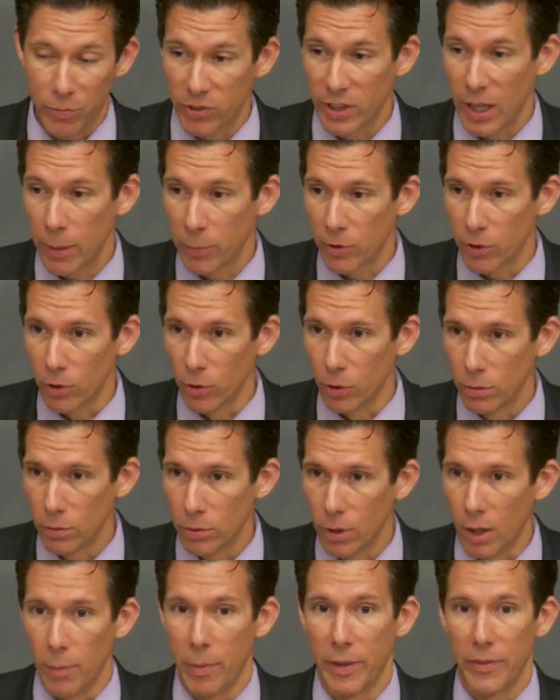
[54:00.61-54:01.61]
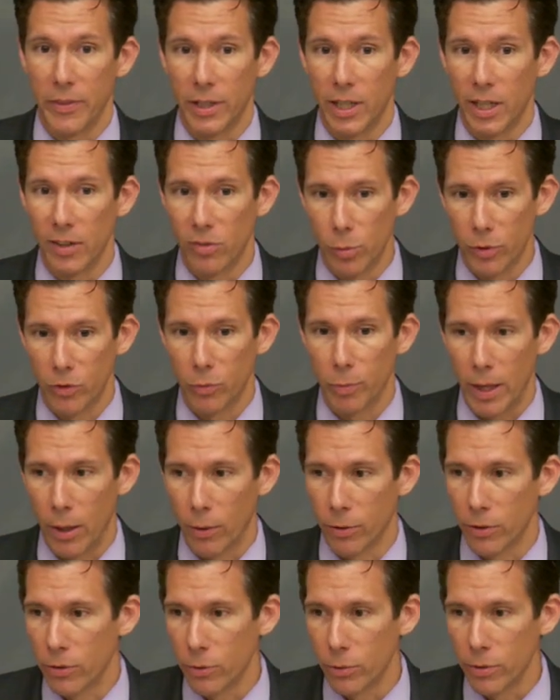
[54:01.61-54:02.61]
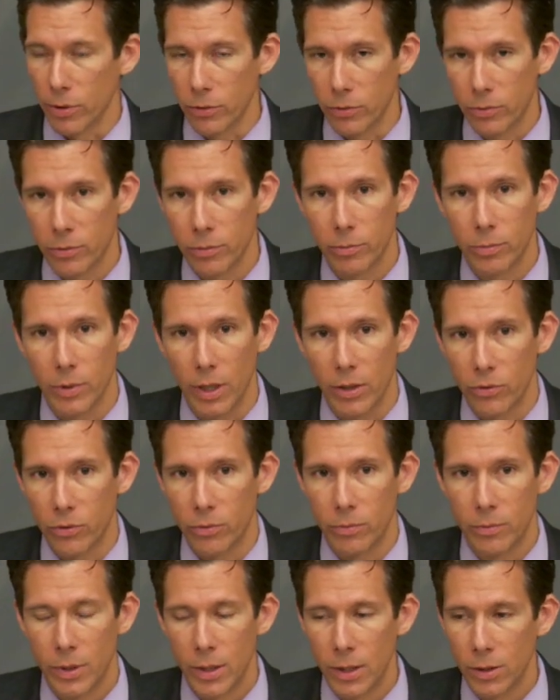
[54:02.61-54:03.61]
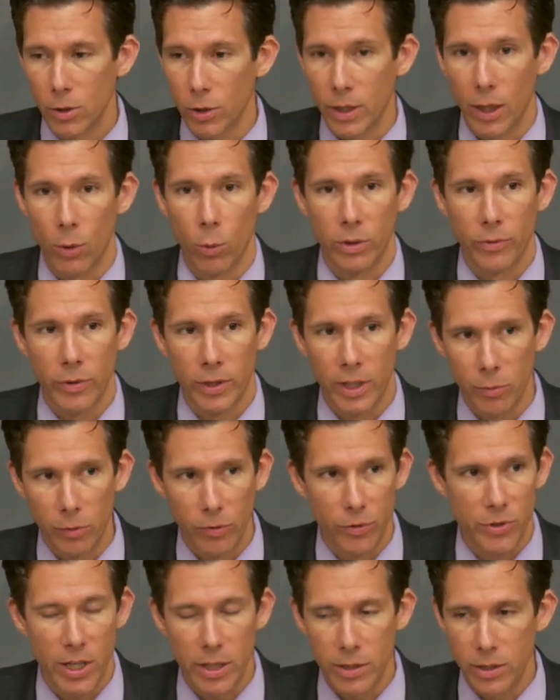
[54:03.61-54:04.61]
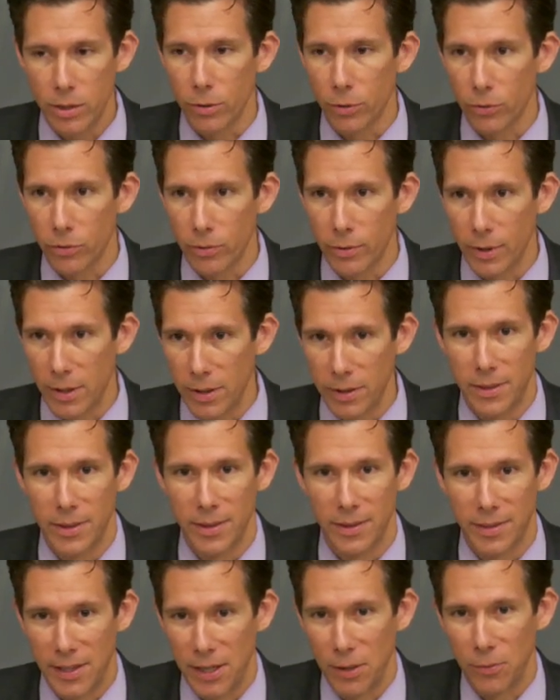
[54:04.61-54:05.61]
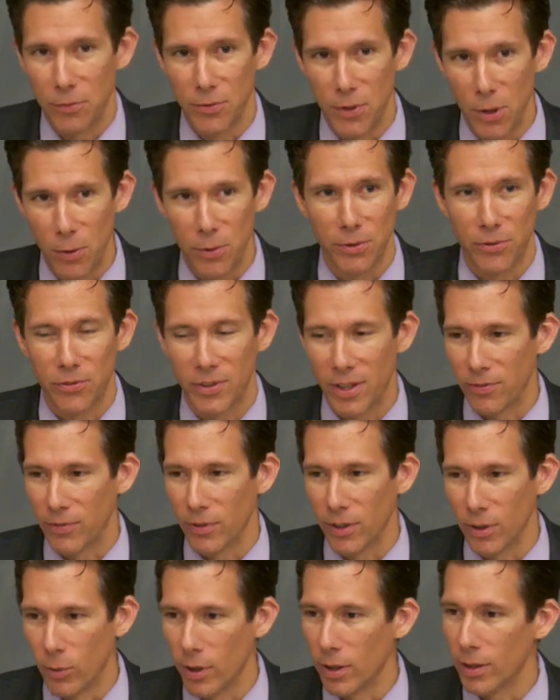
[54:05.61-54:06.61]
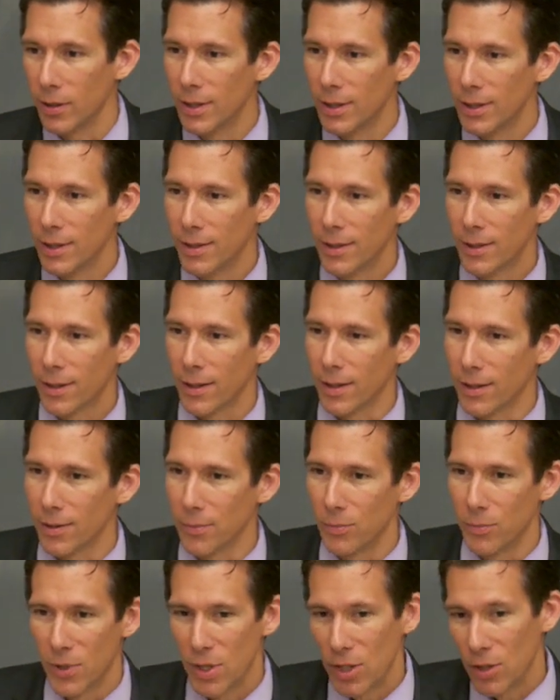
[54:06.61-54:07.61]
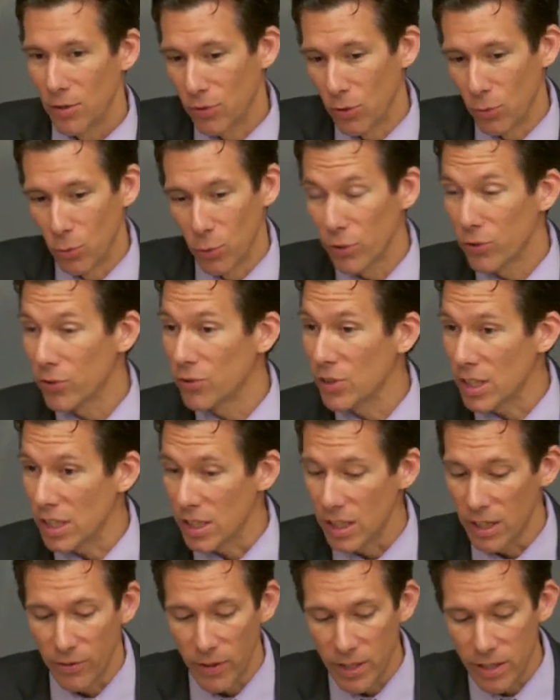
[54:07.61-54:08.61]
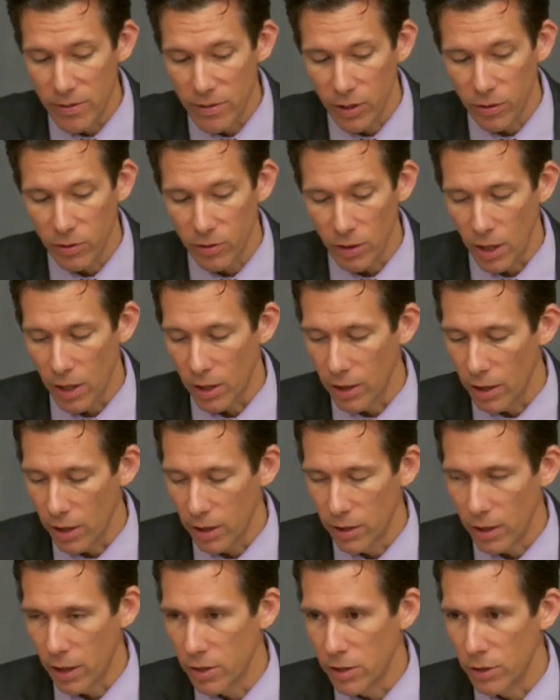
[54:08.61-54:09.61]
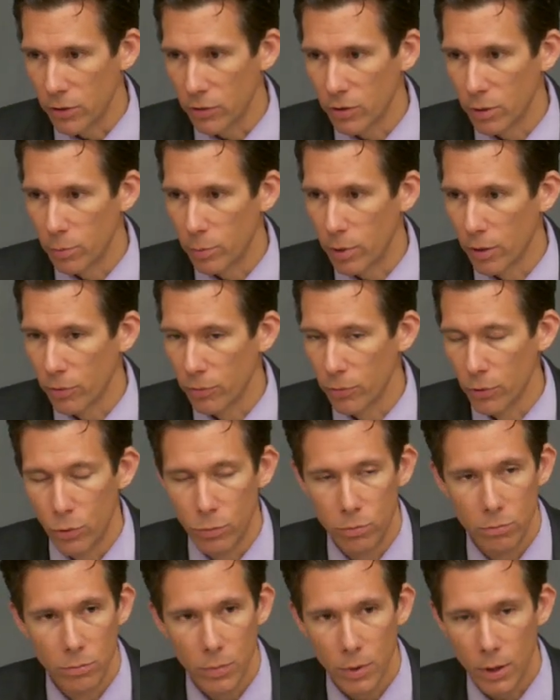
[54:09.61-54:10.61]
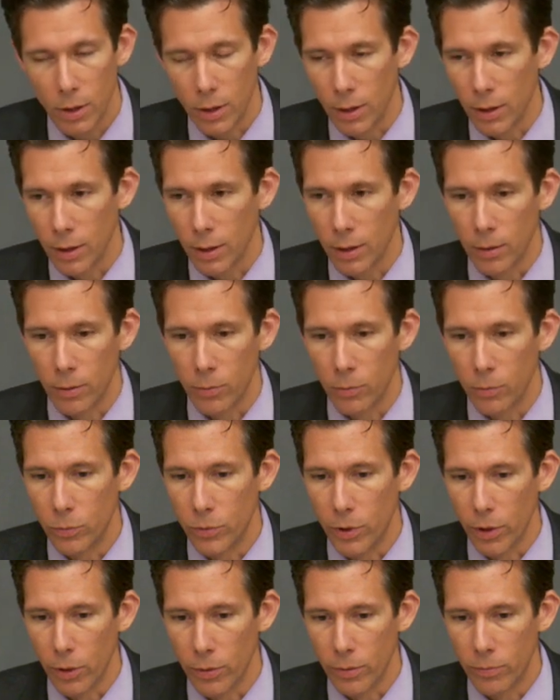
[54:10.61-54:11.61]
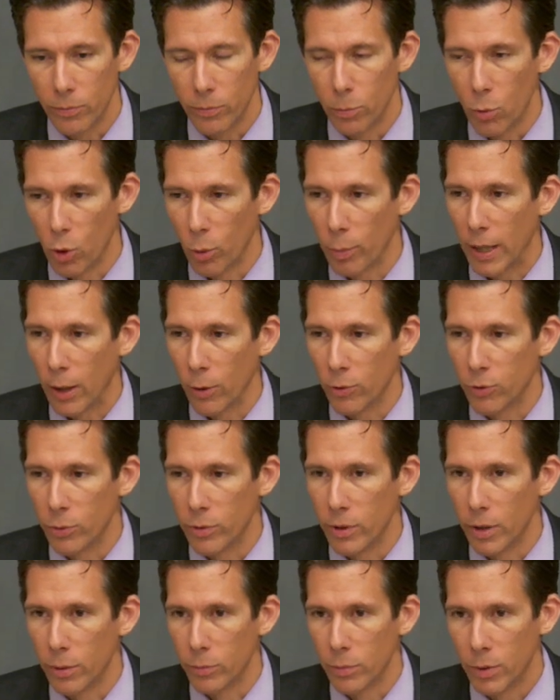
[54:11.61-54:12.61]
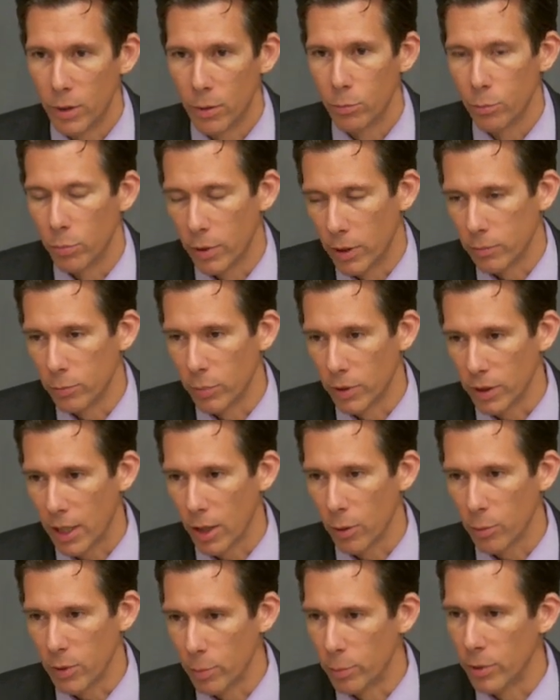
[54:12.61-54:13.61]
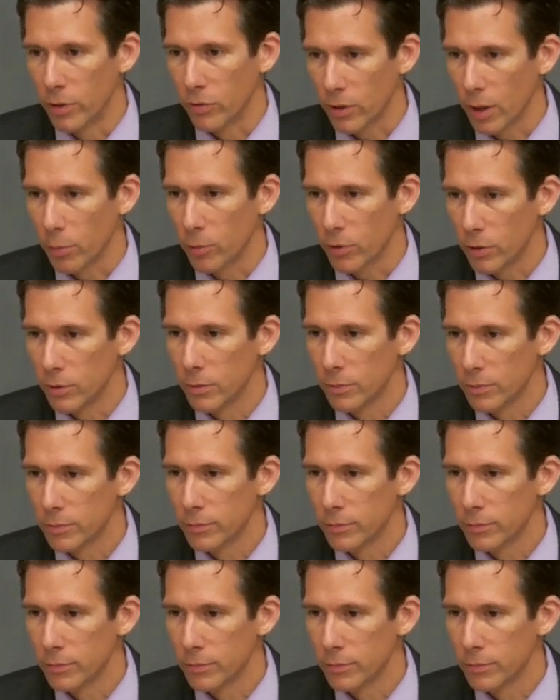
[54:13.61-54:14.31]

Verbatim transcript: skeptical about the government's power to do this. As, look, I worked for the government for 10 years. they don't know their stuff very well. Uh, so we'll see if any of the uh, ideas can bear fruit. Uh, you know, more power to them, but but count me a bit skeptical.